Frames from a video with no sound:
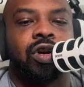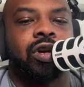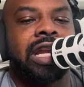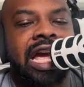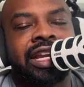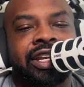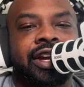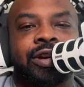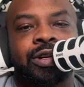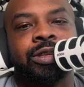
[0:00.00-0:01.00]

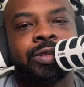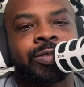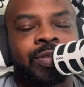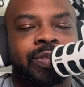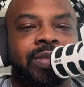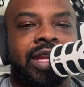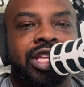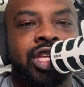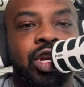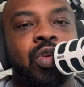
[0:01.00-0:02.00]
Orlando,
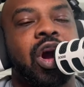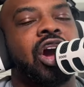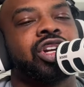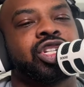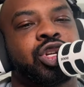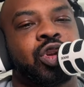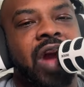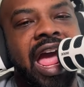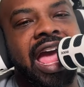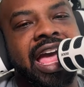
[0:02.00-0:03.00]
you are
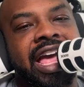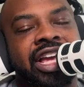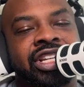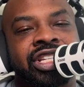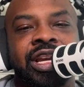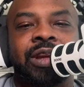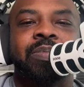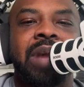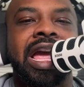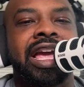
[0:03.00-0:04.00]
trash.
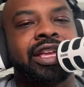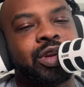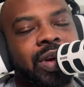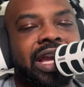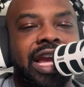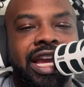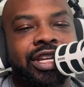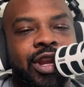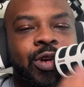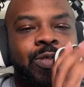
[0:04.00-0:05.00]
Man, you ain't hit
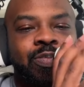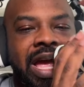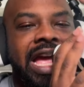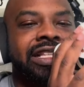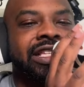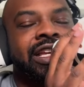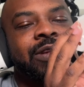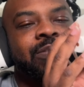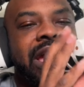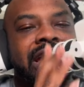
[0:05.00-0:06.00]
no bets.
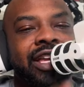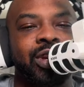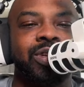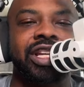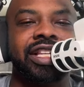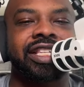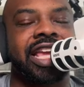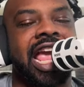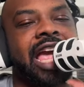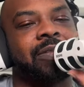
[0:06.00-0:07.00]
Man, you just
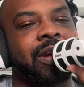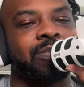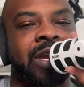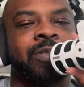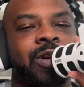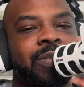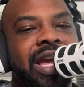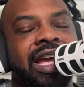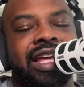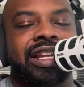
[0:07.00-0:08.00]
scamming people,
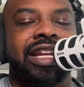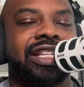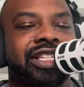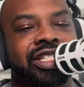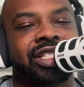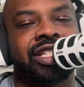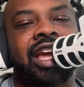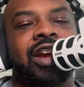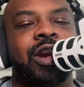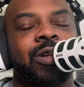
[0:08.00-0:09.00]
man. This is
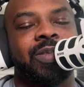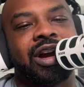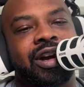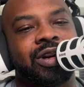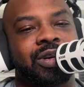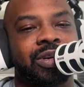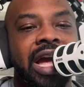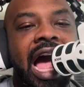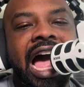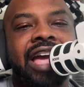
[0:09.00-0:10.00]
terrible.
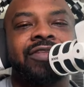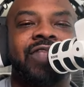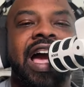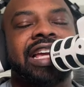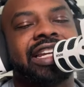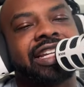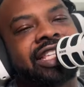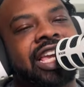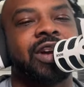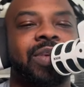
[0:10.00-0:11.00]
I finally
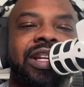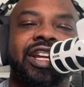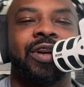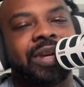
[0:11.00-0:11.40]
tell when